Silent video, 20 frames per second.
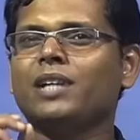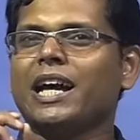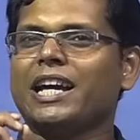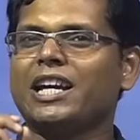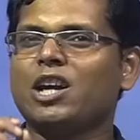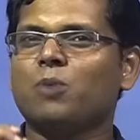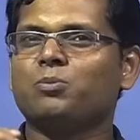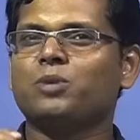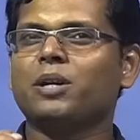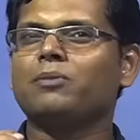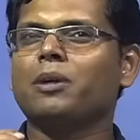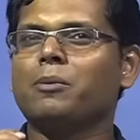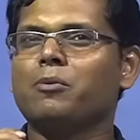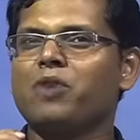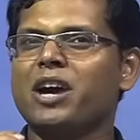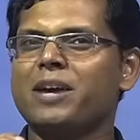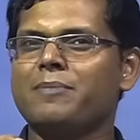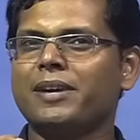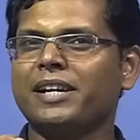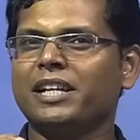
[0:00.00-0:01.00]
I observe
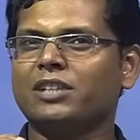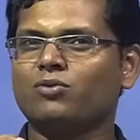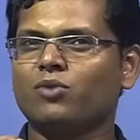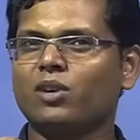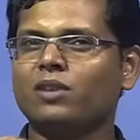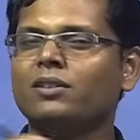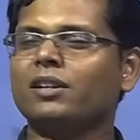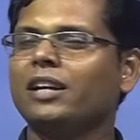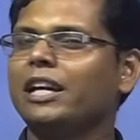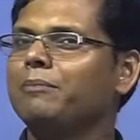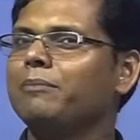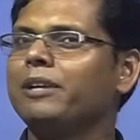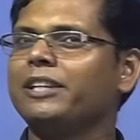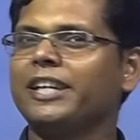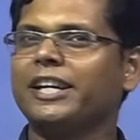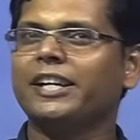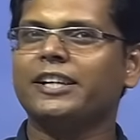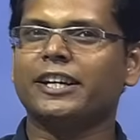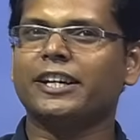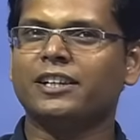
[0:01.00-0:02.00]
Wi minus 1 in my
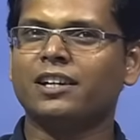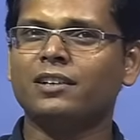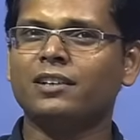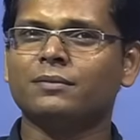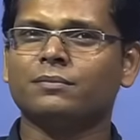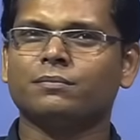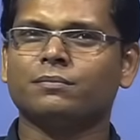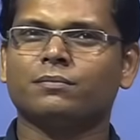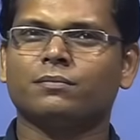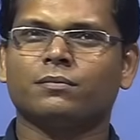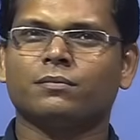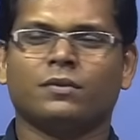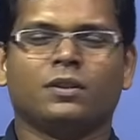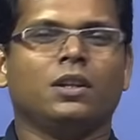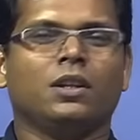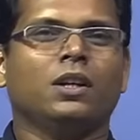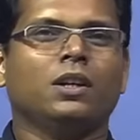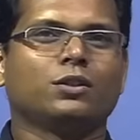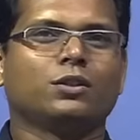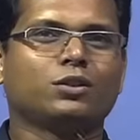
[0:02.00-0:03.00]
training data.
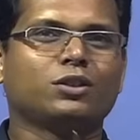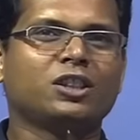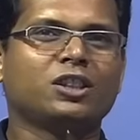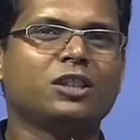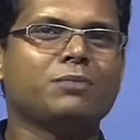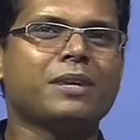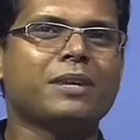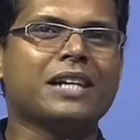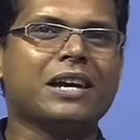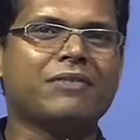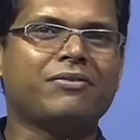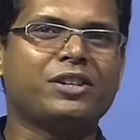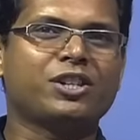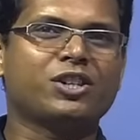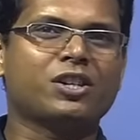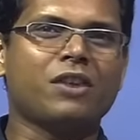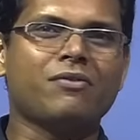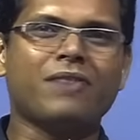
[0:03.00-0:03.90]
So this is my definition of